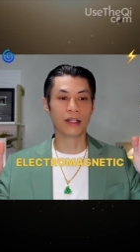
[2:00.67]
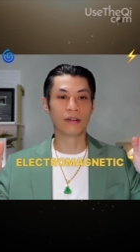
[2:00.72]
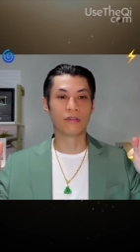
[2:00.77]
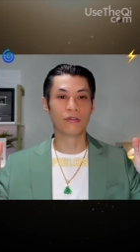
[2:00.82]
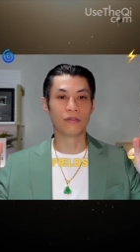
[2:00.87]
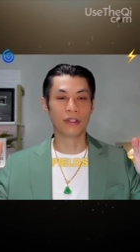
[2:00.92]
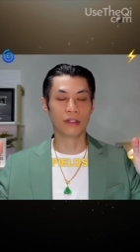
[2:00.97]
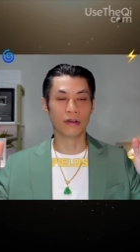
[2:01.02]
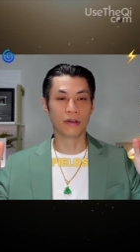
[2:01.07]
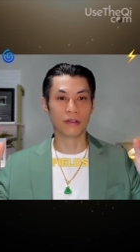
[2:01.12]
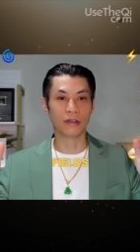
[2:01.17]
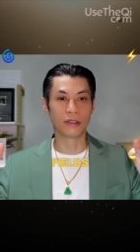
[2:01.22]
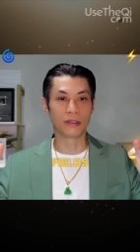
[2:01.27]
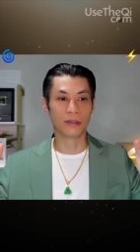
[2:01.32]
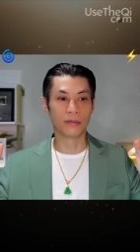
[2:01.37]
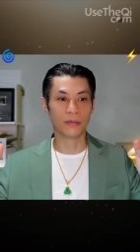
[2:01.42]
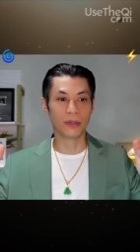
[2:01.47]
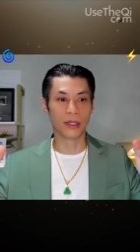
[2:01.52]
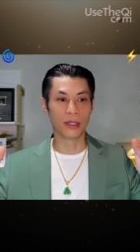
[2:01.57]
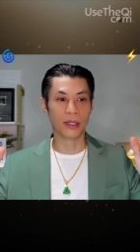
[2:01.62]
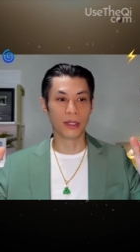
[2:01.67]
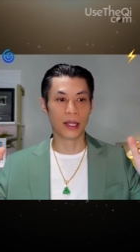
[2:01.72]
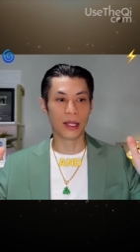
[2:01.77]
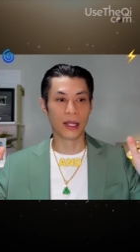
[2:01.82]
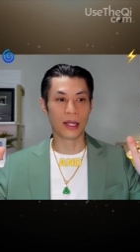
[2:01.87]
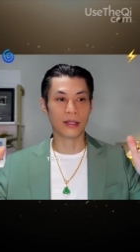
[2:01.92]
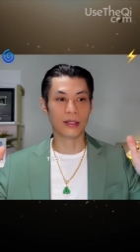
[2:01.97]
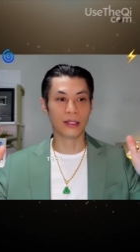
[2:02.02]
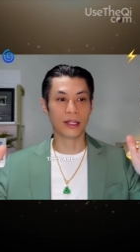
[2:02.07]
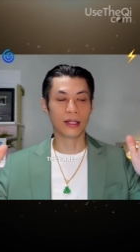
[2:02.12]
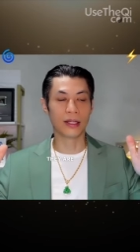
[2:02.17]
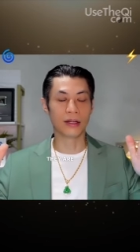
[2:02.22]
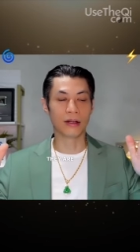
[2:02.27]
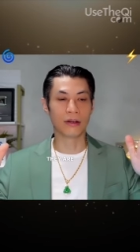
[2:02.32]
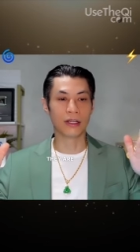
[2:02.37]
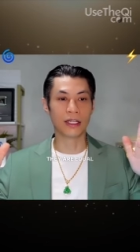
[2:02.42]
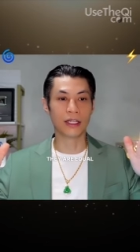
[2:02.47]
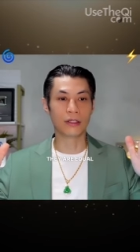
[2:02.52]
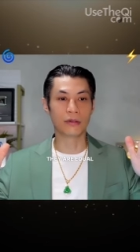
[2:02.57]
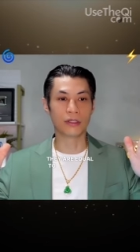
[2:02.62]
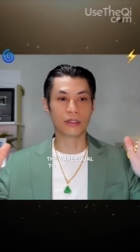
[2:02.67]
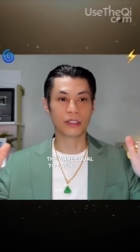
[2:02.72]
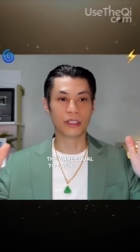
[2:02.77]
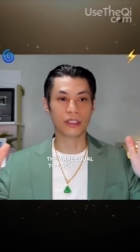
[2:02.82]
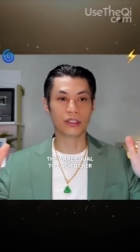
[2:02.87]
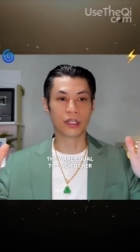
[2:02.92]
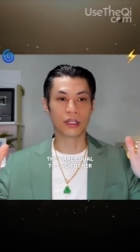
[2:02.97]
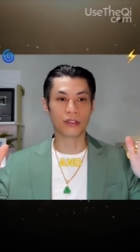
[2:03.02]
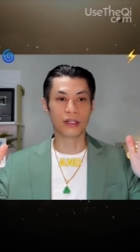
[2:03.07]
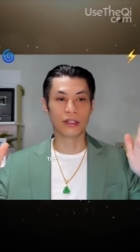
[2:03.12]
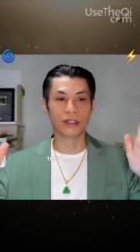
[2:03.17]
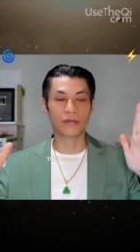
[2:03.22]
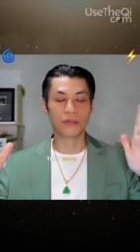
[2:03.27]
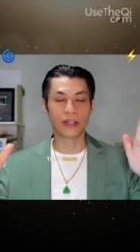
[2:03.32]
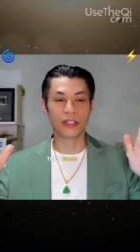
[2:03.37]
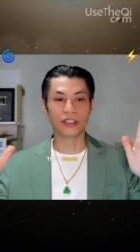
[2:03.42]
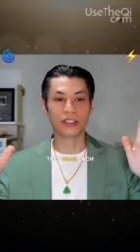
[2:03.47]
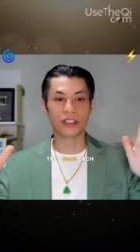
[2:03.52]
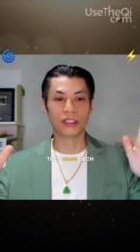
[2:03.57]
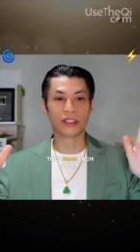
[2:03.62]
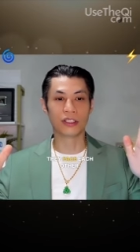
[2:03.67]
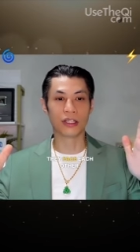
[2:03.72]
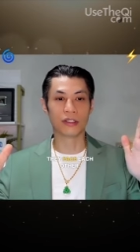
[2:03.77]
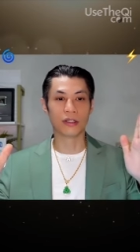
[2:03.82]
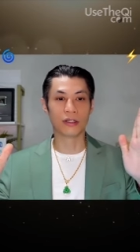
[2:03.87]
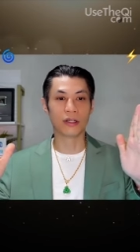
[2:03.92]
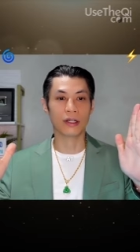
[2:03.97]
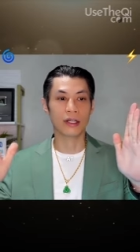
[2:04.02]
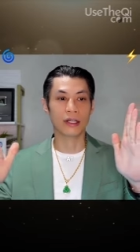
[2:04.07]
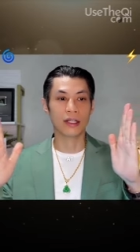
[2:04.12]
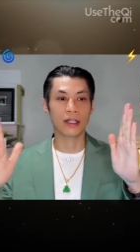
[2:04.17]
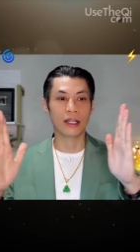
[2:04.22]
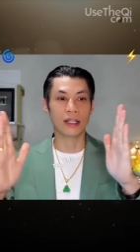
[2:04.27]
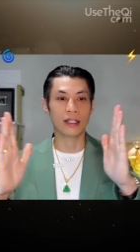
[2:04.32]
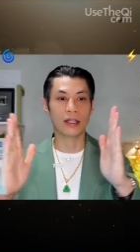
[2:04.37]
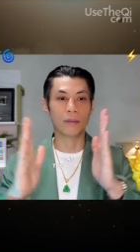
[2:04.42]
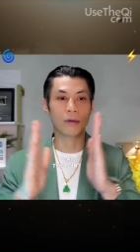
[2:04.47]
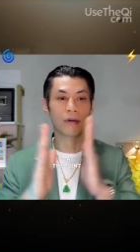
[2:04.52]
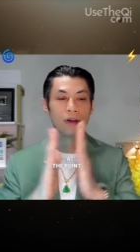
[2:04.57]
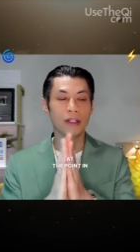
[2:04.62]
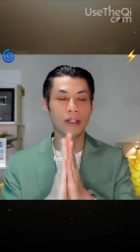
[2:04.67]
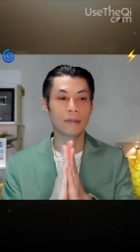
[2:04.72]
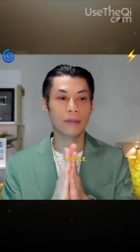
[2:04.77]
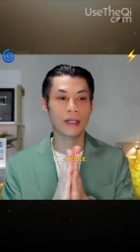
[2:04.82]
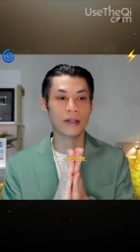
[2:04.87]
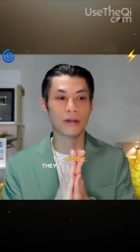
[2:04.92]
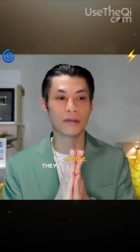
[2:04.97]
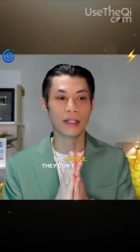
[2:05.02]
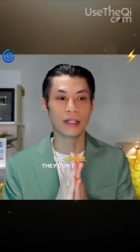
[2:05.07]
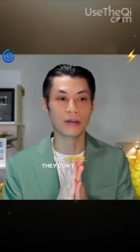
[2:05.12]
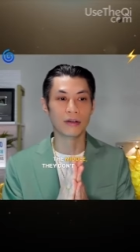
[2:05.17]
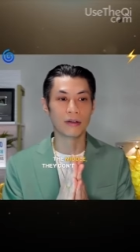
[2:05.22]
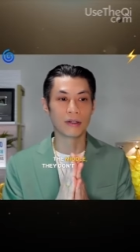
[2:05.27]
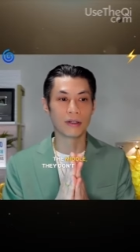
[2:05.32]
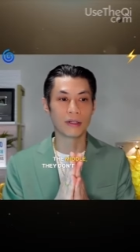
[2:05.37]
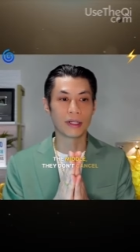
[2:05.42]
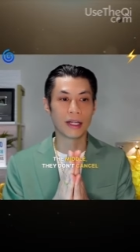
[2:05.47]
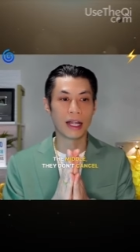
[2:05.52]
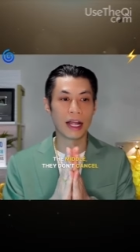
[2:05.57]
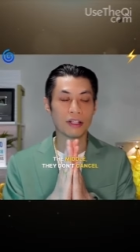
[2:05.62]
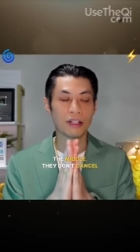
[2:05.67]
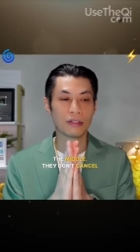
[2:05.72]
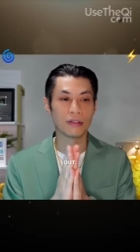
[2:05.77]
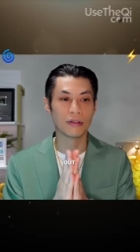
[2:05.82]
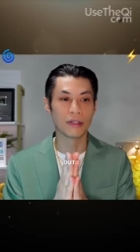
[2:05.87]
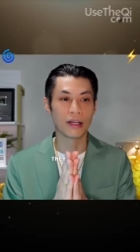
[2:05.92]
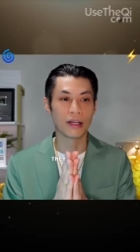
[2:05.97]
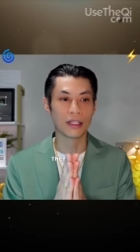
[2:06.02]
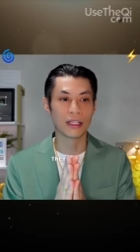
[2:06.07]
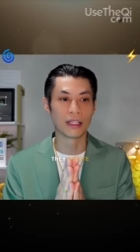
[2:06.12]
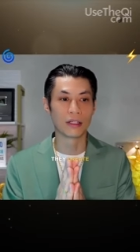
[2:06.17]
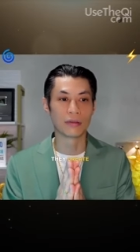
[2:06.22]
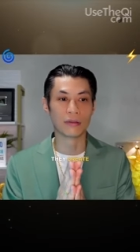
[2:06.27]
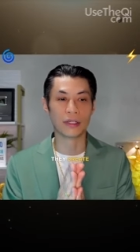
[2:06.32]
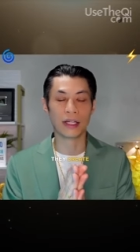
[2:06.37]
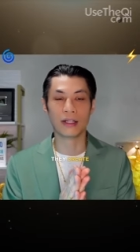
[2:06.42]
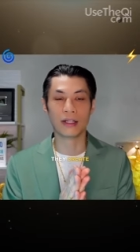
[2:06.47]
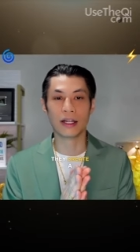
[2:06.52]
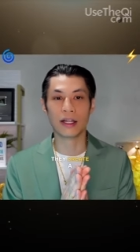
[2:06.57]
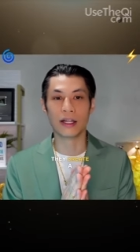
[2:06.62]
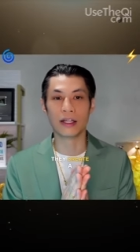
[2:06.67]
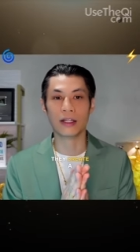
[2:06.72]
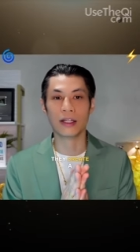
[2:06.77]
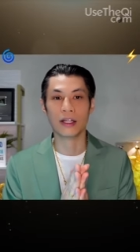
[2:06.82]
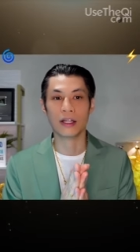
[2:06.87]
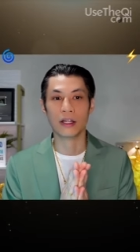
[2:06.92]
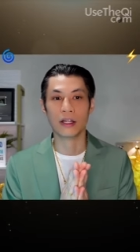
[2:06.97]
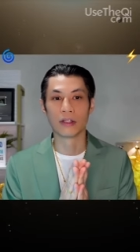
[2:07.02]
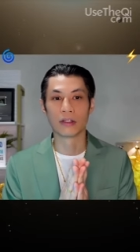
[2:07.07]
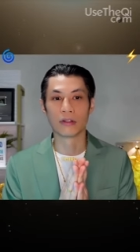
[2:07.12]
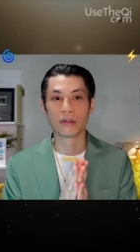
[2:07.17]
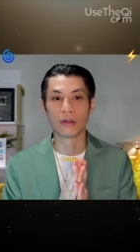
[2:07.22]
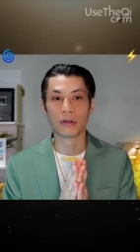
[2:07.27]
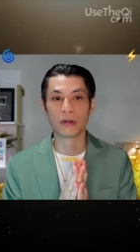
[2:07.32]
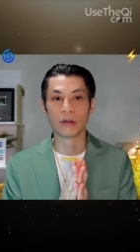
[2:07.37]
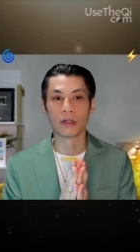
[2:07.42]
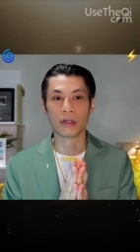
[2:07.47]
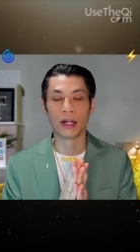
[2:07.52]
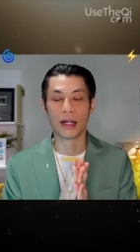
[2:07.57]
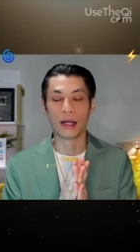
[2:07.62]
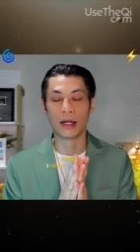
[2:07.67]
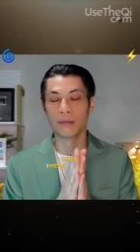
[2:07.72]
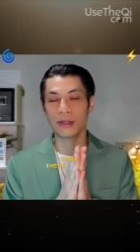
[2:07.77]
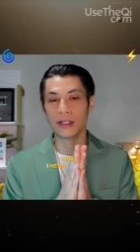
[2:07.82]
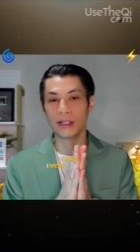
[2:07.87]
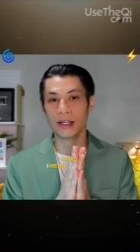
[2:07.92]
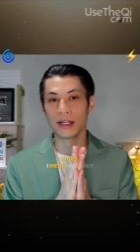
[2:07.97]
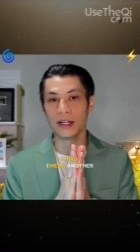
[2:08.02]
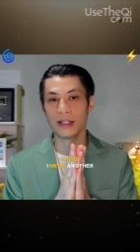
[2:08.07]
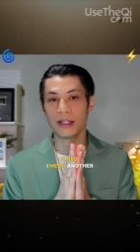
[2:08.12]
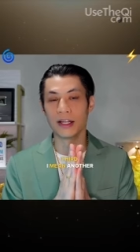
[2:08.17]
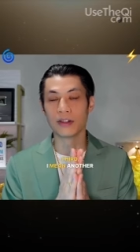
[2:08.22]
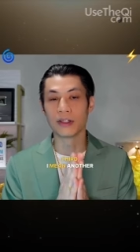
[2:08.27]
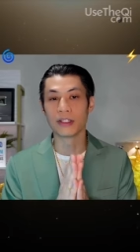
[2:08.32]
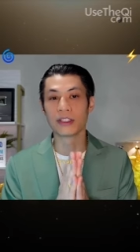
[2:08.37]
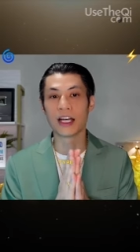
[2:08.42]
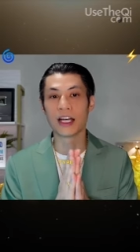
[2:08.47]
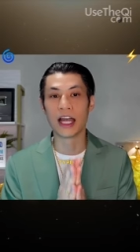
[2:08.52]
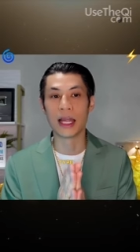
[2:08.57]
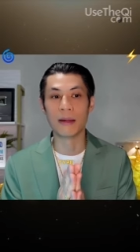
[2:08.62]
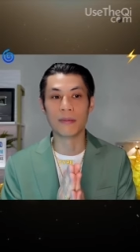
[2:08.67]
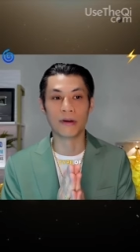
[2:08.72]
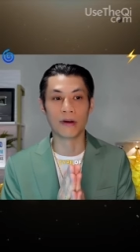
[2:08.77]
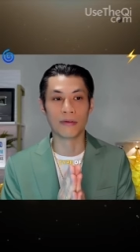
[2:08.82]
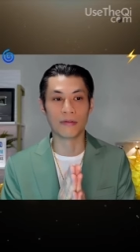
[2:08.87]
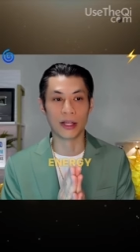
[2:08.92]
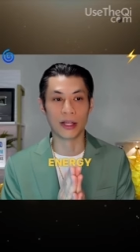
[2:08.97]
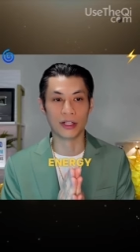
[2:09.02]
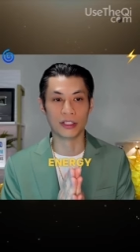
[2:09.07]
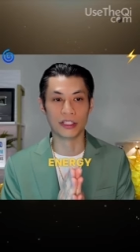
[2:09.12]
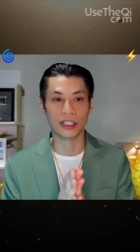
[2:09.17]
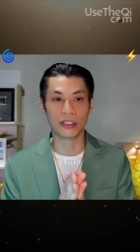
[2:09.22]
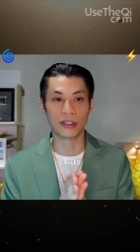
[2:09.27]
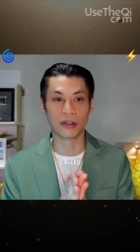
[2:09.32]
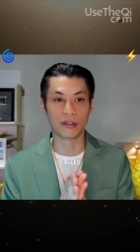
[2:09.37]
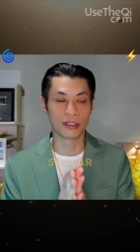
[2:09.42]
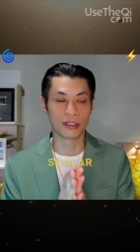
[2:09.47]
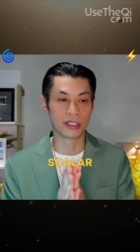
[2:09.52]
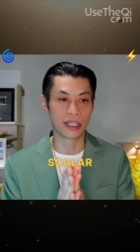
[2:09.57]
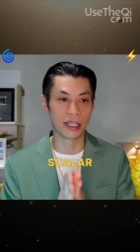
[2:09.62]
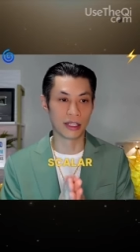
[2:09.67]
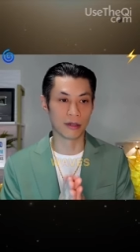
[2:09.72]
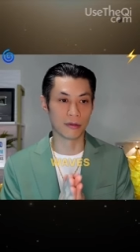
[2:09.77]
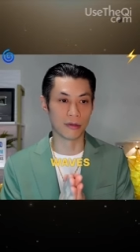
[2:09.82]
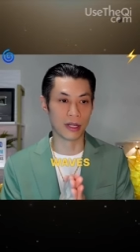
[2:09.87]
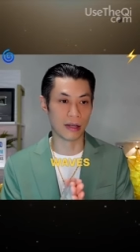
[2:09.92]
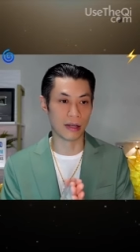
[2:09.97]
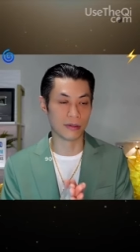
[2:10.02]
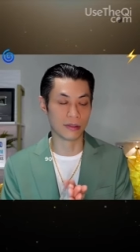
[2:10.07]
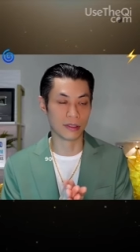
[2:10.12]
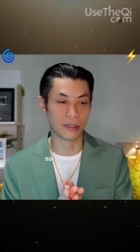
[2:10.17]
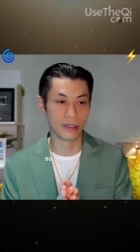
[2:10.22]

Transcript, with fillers: fields and they are equal to each other and they face each other, and the point in the middle, they don't cancel out. They create a third, I mean, another type of energy called scalar waves